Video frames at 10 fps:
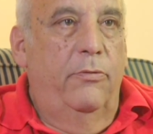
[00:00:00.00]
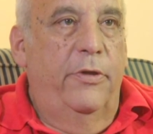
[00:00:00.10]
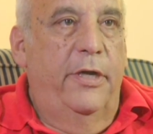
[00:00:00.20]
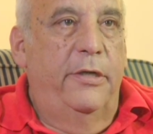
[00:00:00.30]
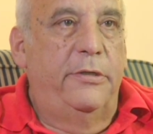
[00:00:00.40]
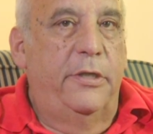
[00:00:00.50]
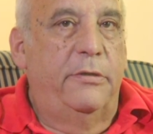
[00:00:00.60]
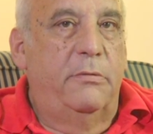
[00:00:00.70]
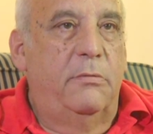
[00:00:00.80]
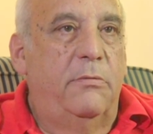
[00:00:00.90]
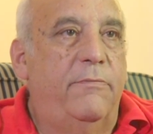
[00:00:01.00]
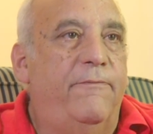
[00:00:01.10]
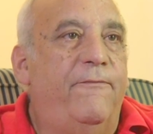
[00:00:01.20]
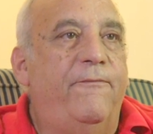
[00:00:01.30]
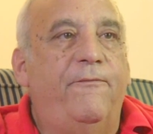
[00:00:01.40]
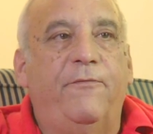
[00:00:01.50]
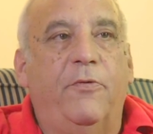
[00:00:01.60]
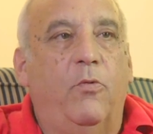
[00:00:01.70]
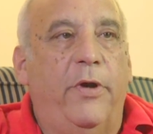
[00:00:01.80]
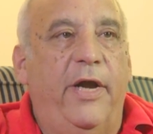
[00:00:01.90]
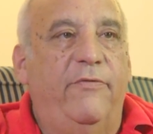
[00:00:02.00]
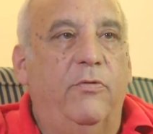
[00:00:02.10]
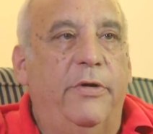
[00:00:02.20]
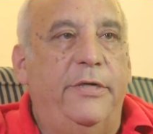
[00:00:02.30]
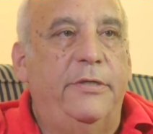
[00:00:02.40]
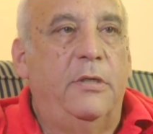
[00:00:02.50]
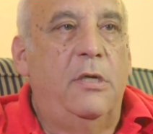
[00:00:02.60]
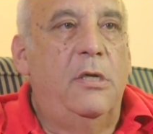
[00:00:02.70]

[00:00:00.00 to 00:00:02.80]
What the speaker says: that is just, for whatever reason.